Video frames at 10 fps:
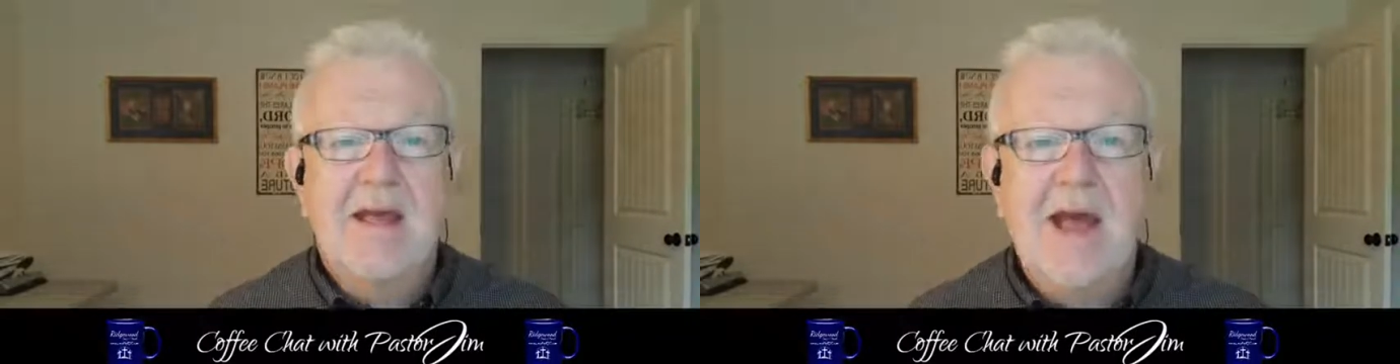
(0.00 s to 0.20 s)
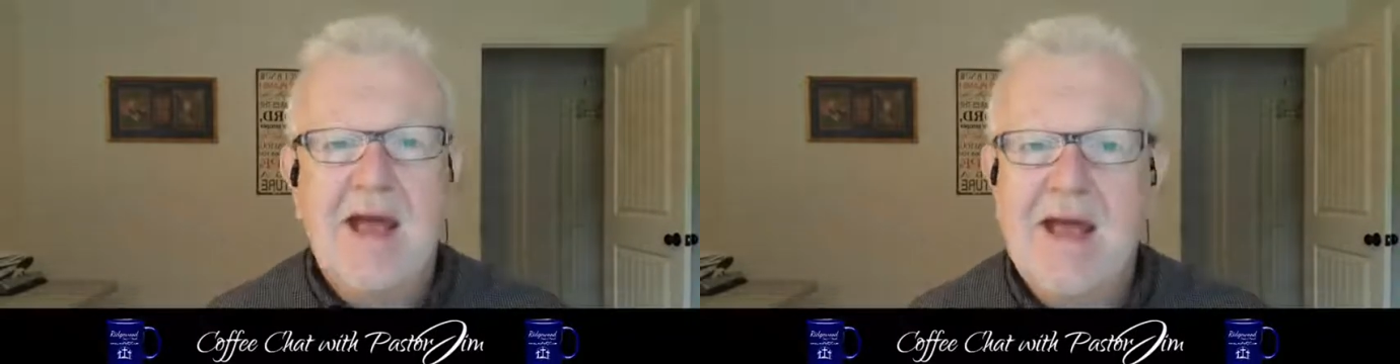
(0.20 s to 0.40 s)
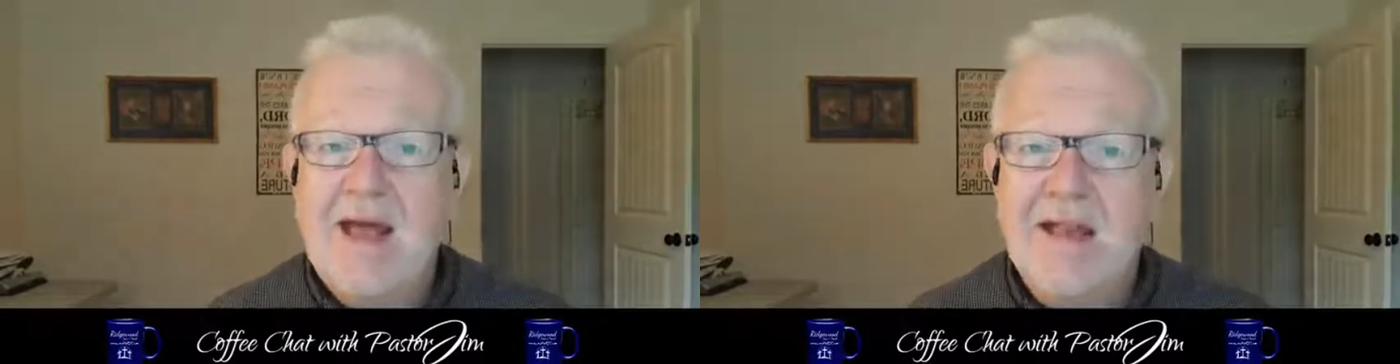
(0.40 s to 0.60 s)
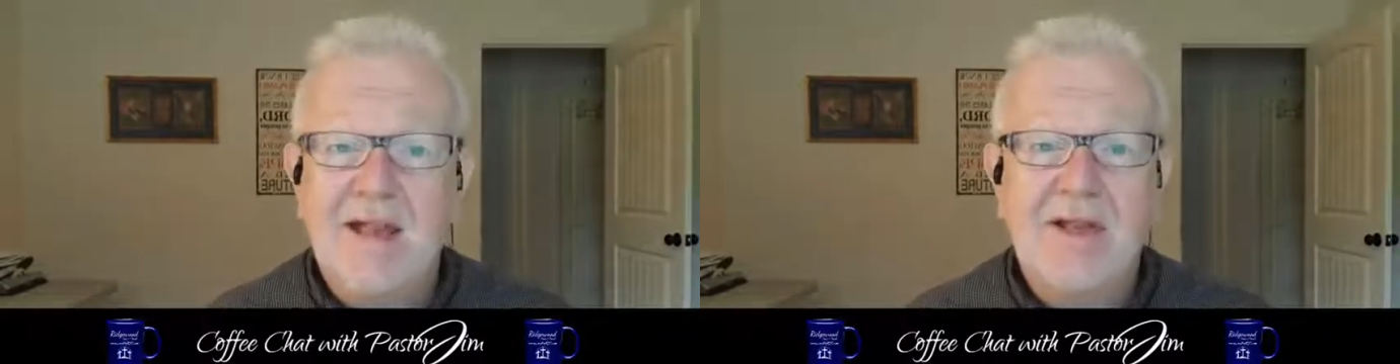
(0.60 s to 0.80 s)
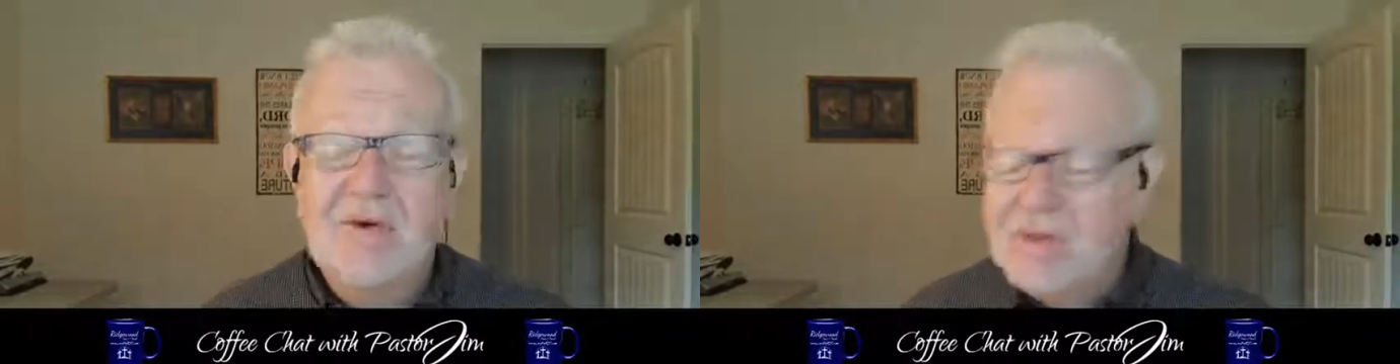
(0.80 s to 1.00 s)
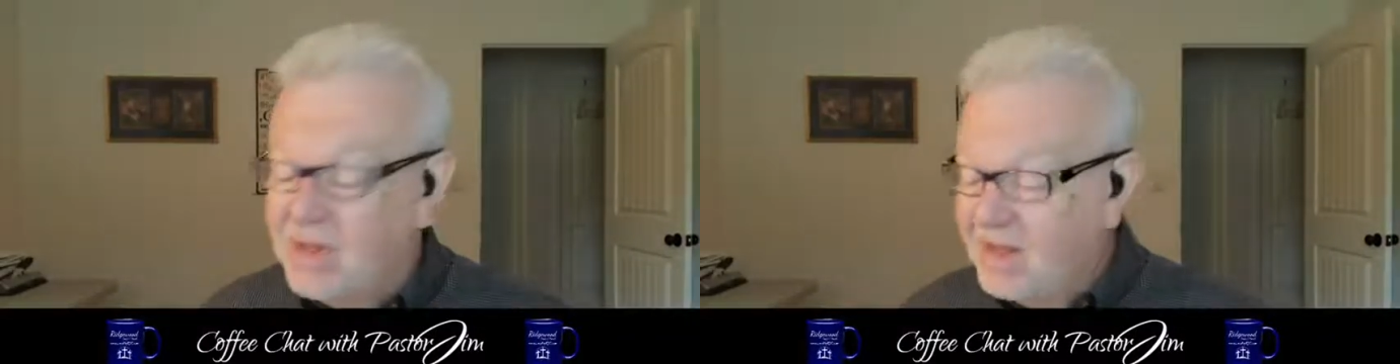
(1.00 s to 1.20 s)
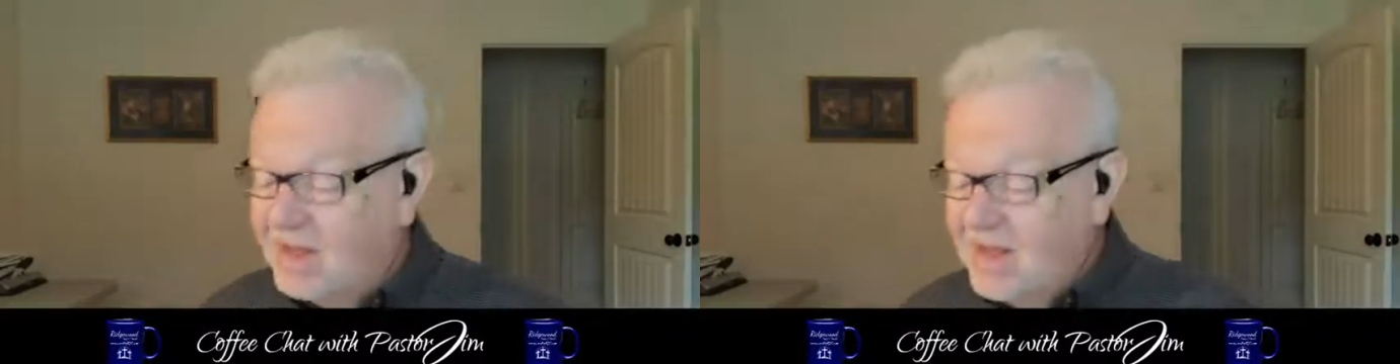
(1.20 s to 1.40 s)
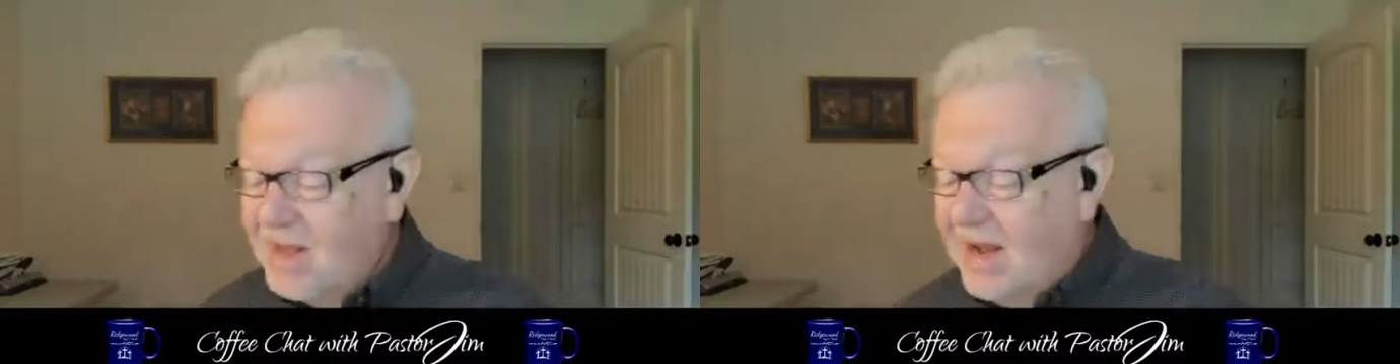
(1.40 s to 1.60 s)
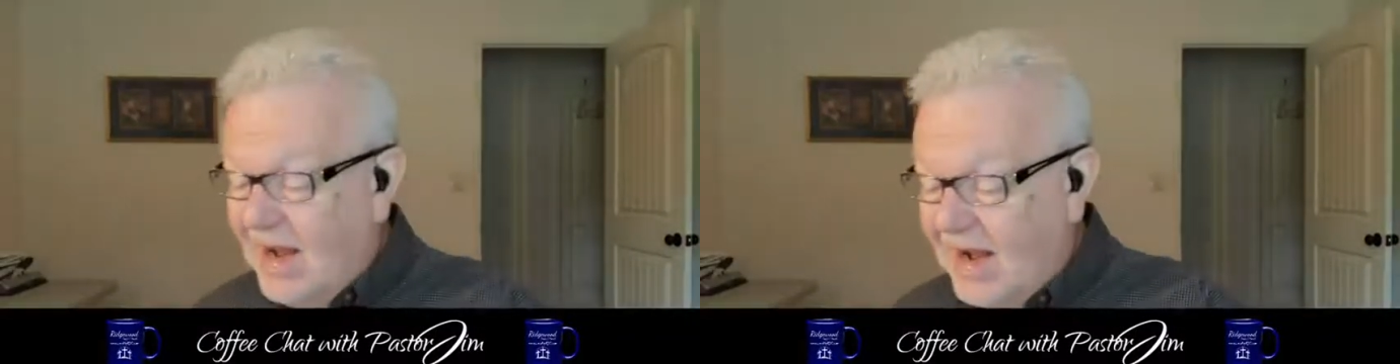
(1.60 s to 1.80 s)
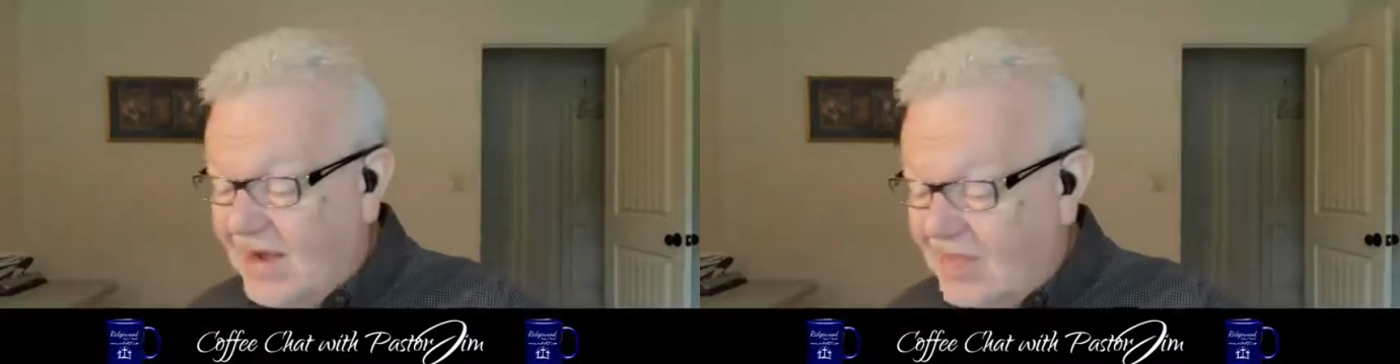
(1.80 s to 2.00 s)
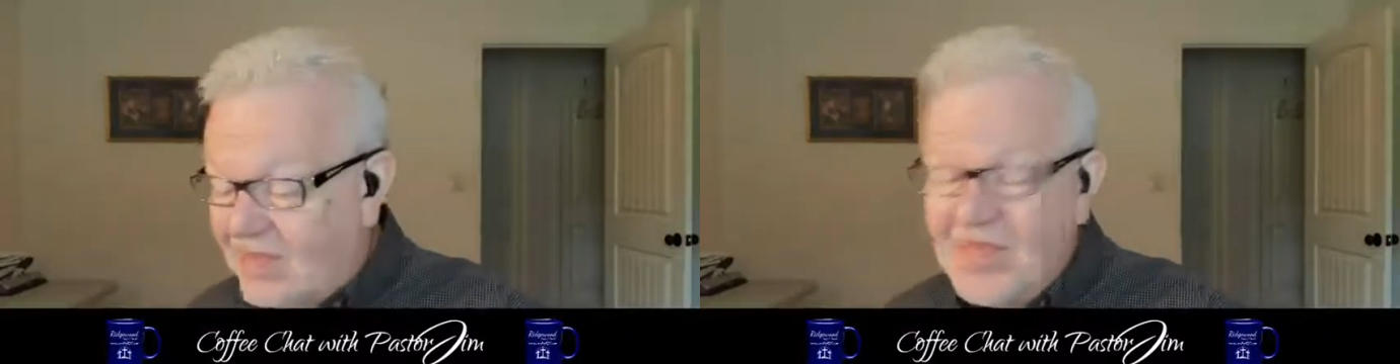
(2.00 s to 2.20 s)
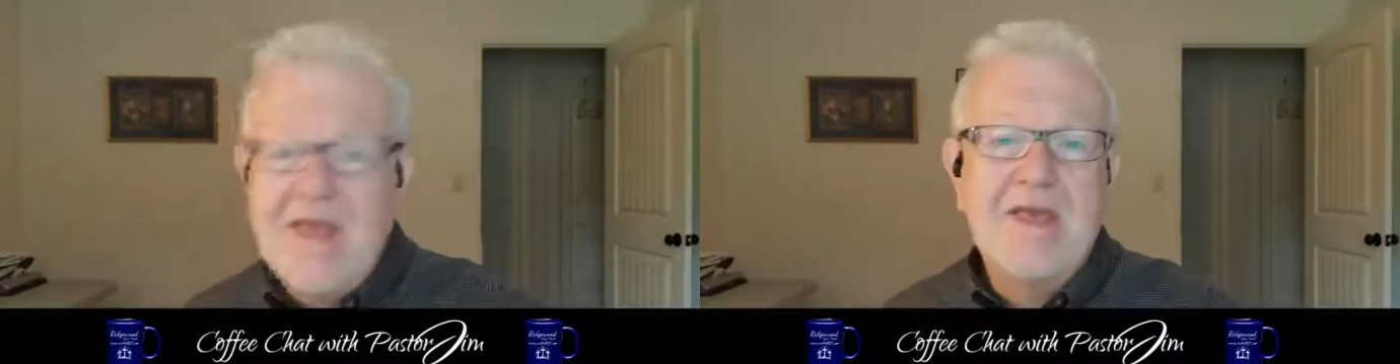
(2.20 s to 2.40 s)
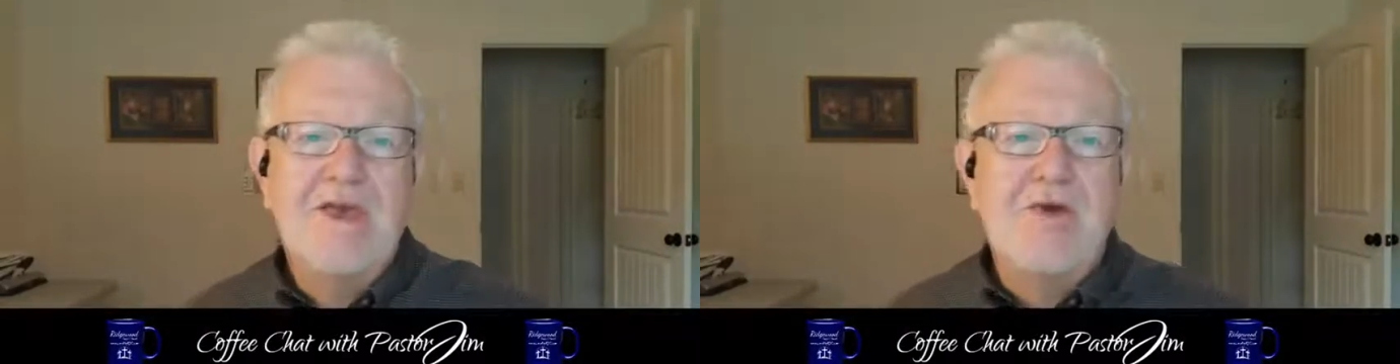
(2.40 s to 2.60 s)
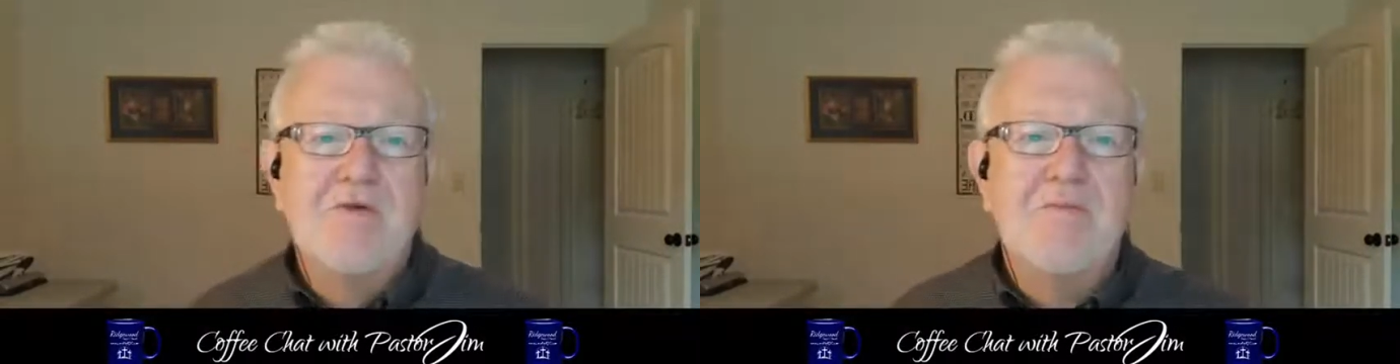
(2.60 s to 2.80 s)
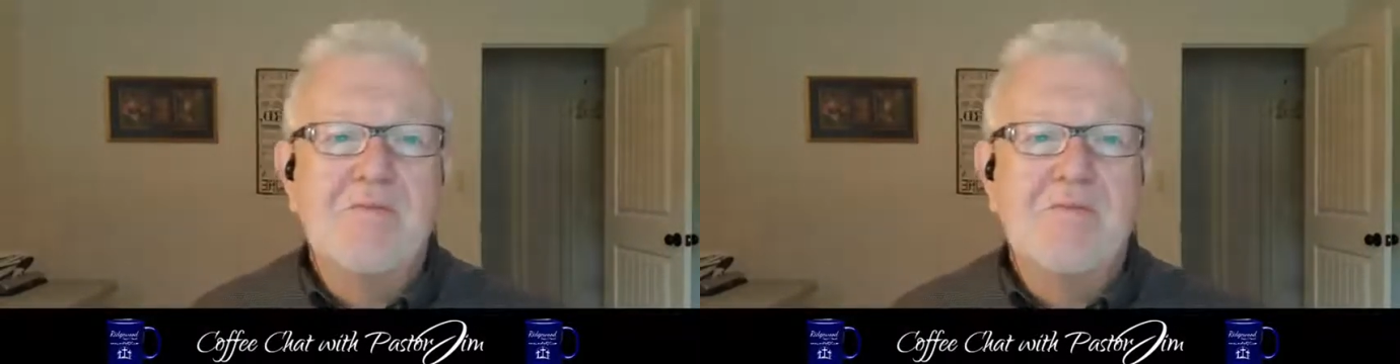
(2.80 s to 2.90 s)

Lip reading: hallelujah and thank you.